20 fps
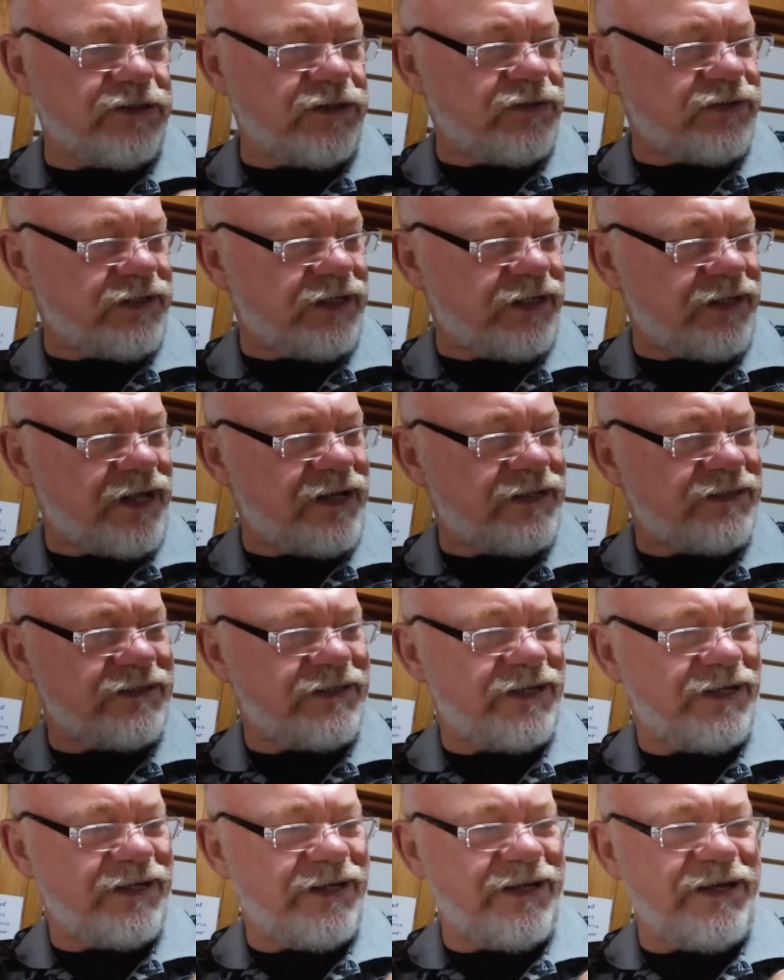using
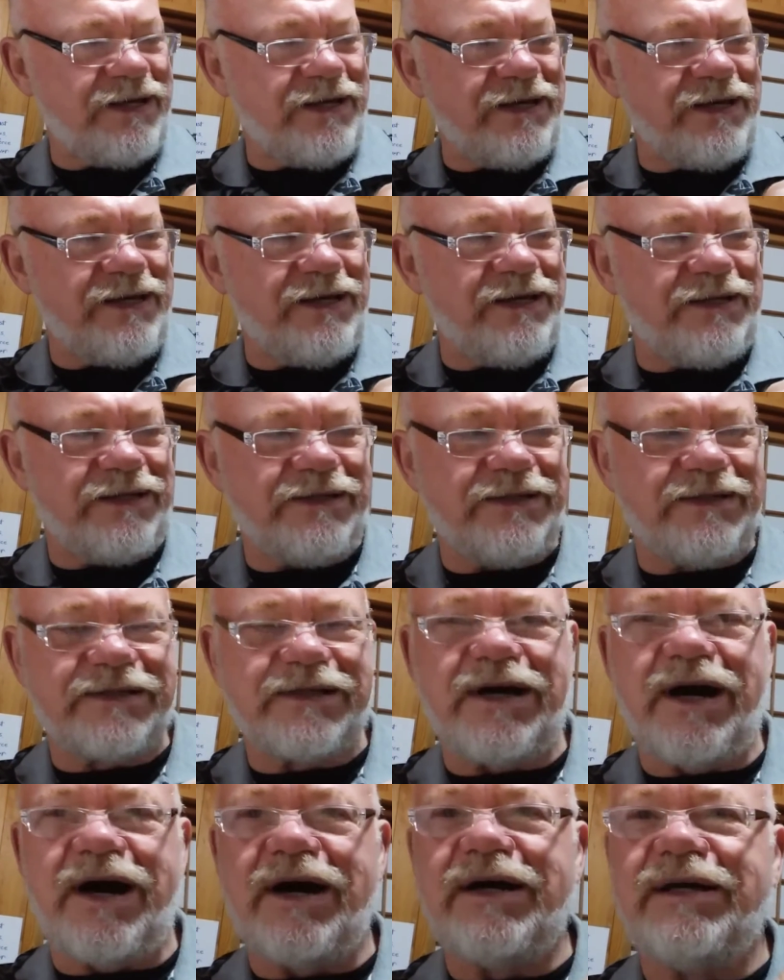that. It is
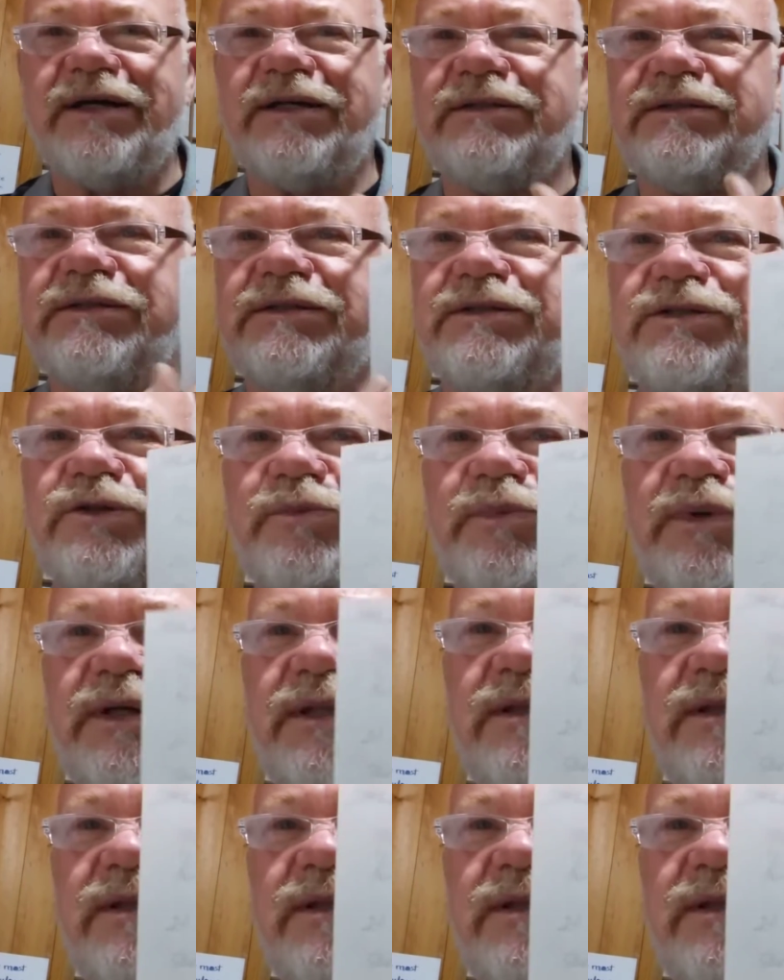kind to be